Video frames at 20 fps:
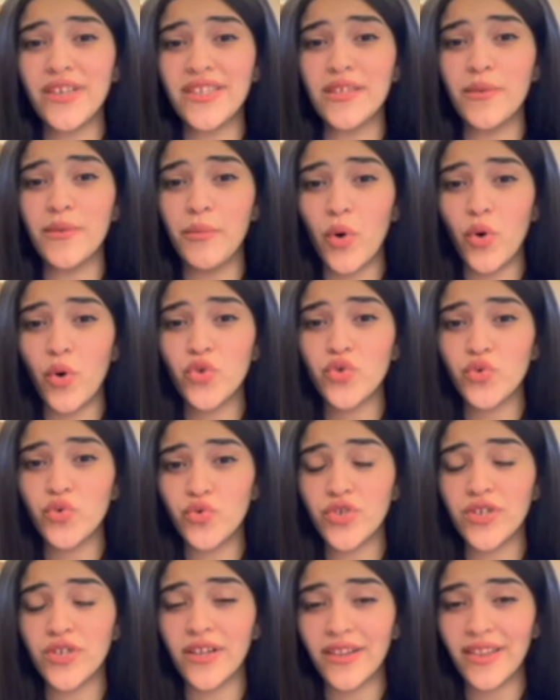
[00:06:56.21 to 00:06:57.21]
the most
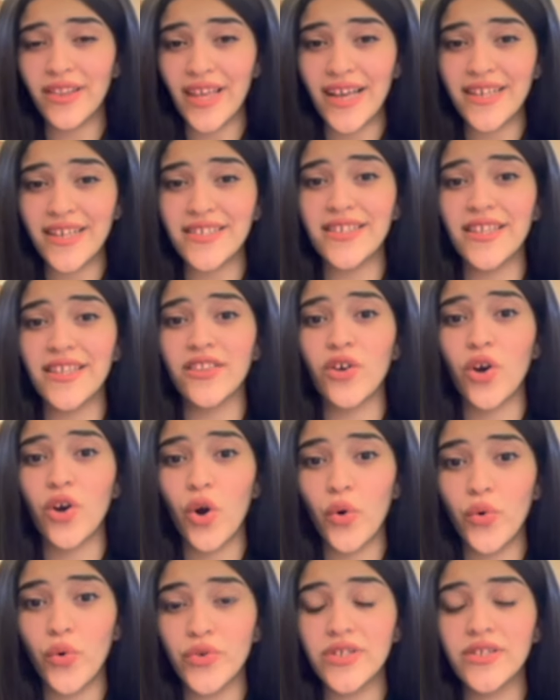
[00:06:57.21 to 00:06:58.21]
social class that
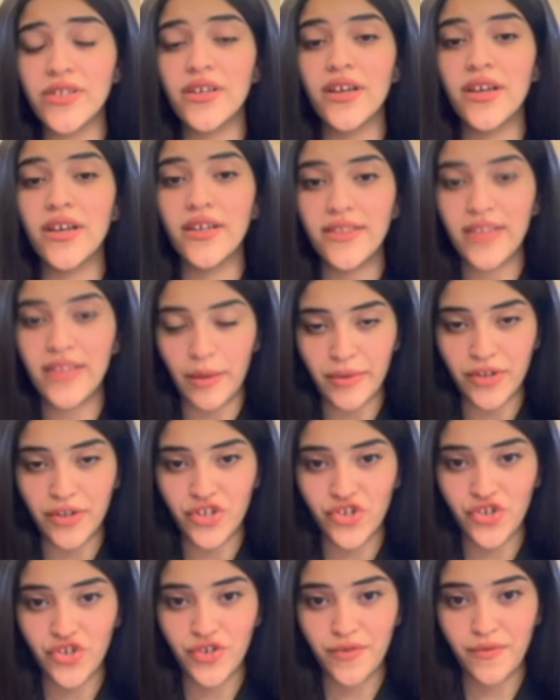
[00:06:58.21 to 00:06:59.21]
caused
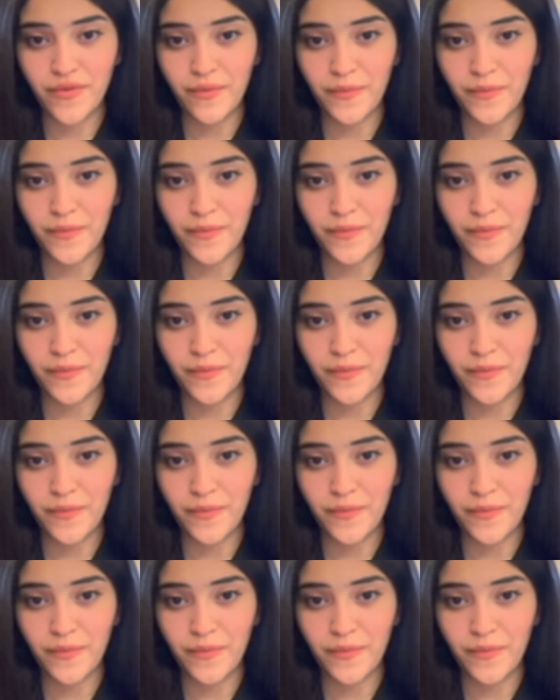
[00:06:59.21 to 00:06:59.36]
damage?